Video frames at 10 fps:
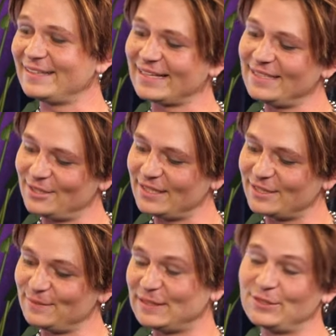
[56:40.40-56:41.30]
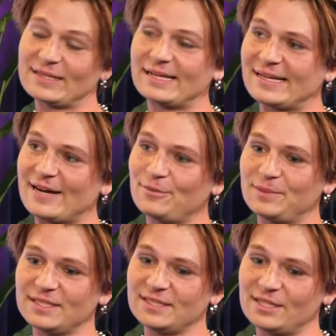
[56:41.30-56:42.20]
like, you know, he could be doing that now,
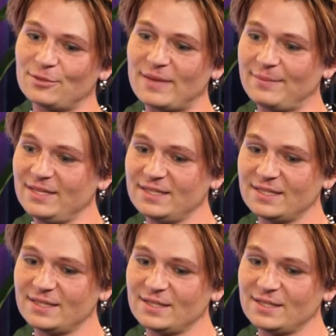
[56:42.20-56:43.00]
but you know, maybe